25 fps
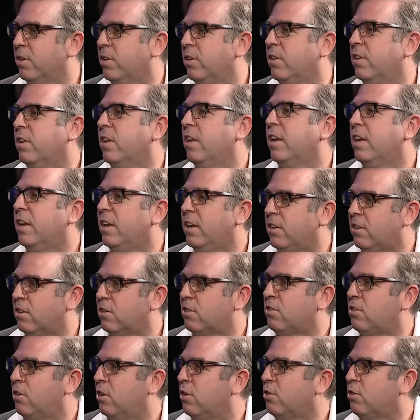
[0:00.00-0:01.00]
and they need
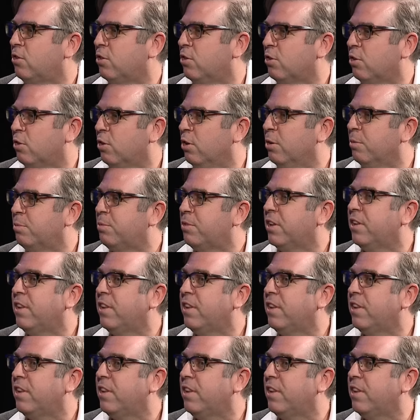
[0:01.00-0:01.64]
their social groups.